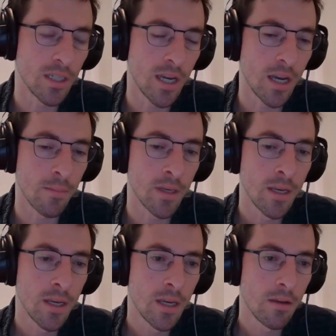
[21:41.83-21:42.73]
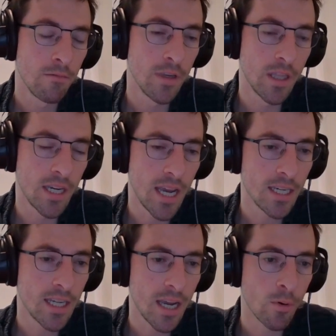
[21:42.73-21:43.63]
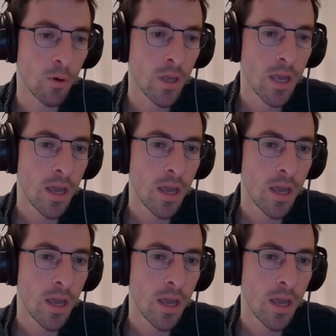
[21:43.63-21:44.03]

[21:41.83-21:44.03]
um, via the data table.